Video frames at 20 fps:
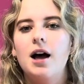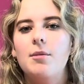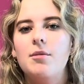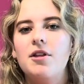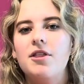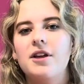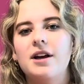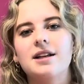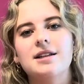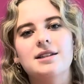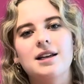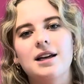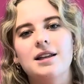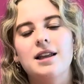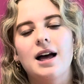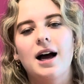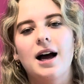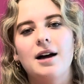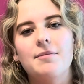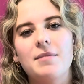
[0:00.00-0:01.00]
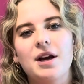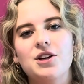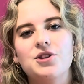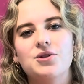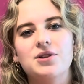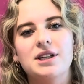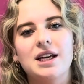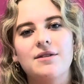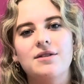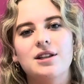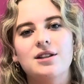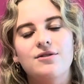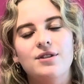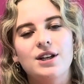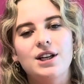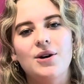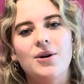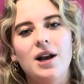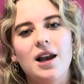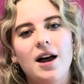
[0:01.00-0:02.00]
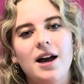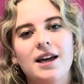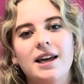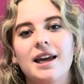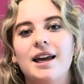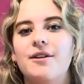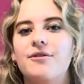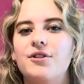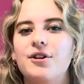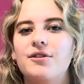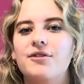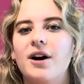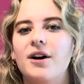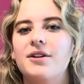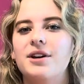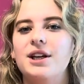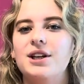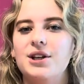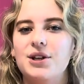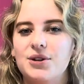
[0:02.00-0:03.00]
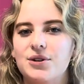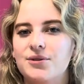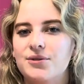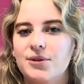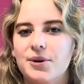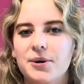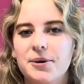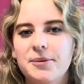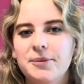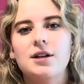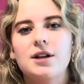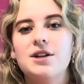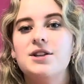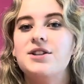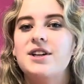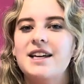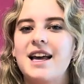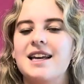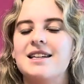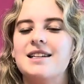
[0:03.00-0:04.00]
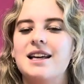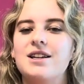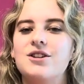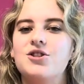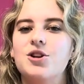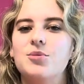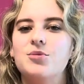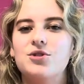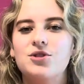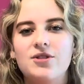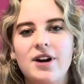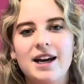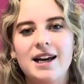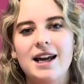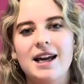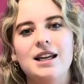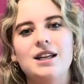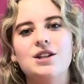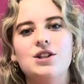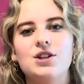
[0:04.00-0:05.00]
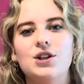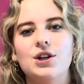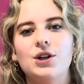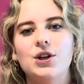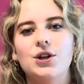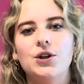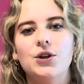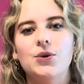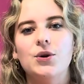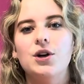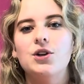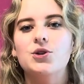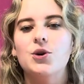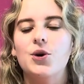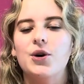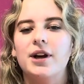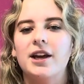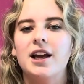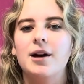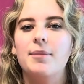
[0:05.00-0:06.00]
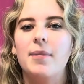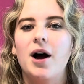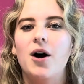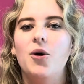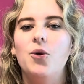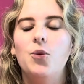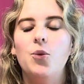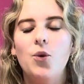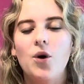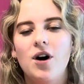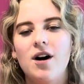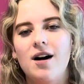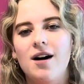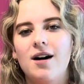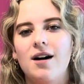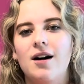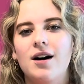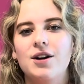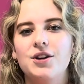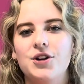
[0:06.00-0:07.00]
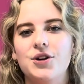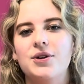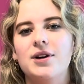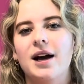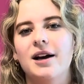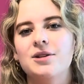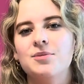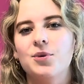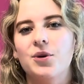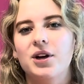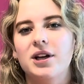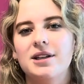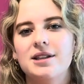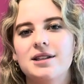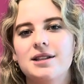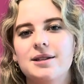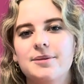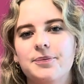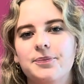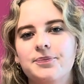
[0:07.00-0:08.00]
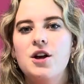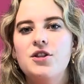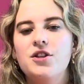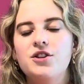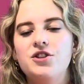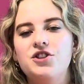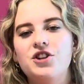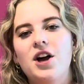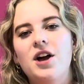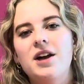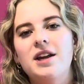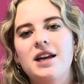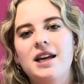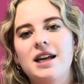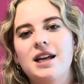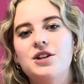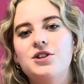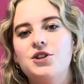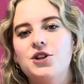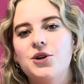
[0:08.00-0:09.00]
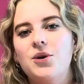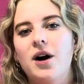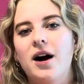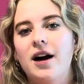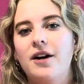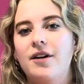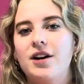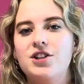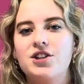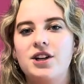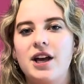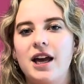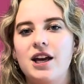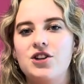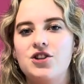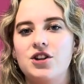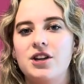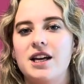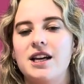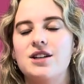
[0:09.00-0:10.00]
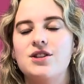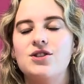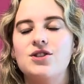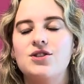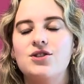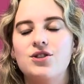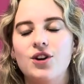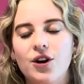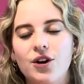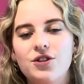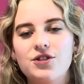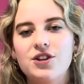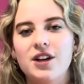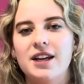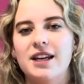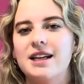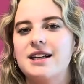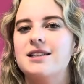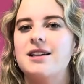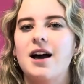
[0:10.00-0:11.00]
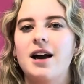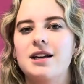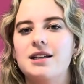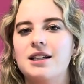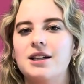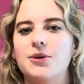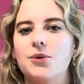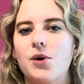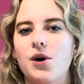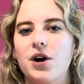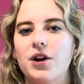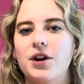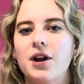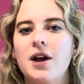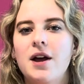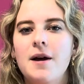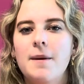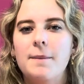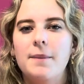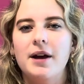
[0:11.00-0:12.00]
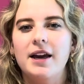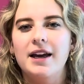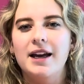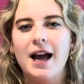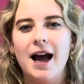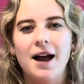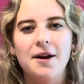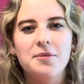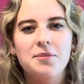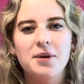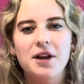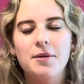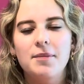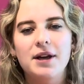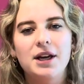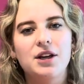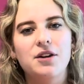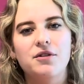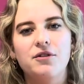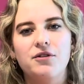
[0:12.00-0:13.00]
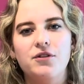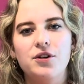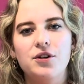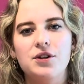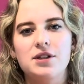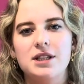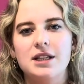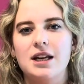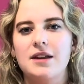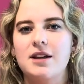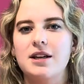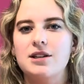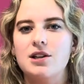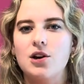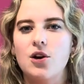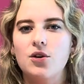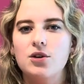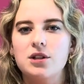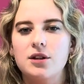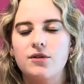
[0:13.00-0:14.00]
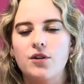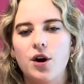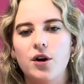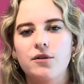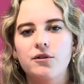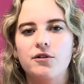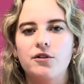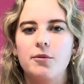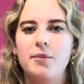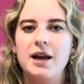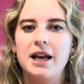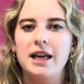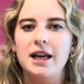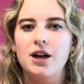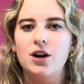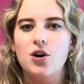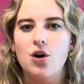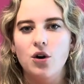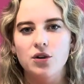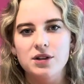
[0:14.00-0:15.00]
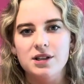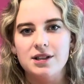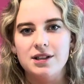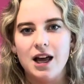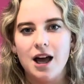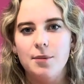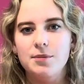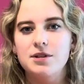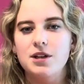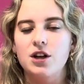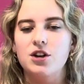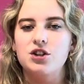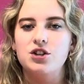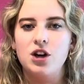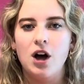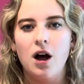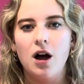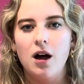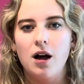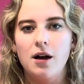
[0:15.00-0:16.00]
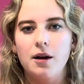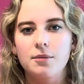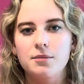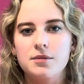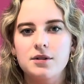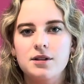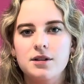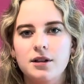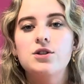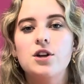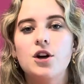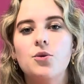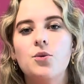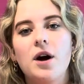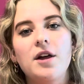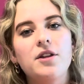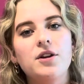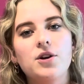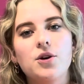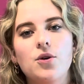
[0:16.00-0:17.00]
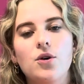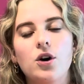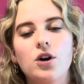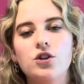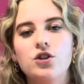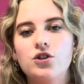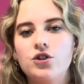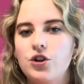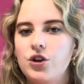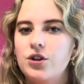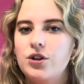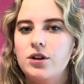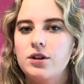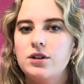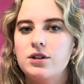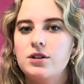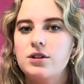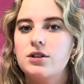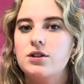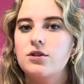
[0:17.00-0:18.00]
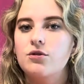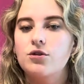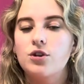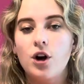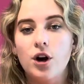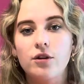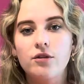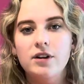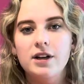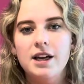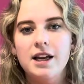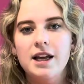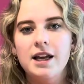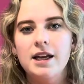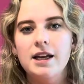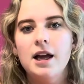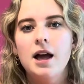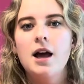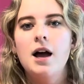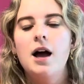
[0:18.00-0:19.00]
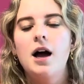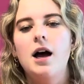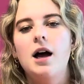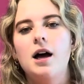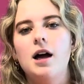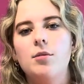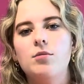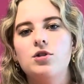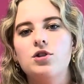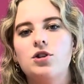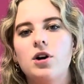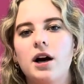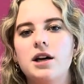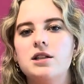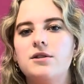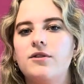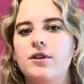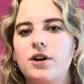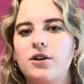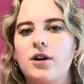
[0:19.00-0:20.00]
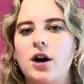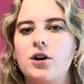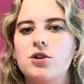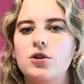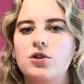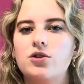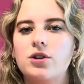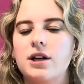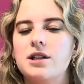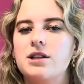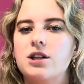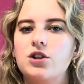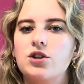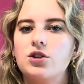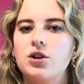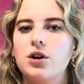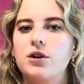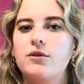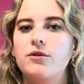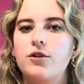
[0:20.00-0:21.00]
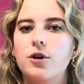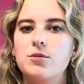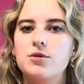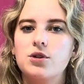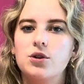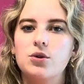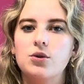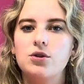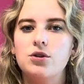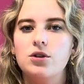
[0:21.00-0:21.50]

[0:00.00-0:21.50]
things like that, and make sure to give this video a like if you found it useful. So yes, let's jump straight into talking about what are UCAS points. The journey to higher education is such an exciting one, but it can be a bit confusing and there's lots of unfamiliar concepts and terms. So whether you're a student currently trying to figure out your transition from school to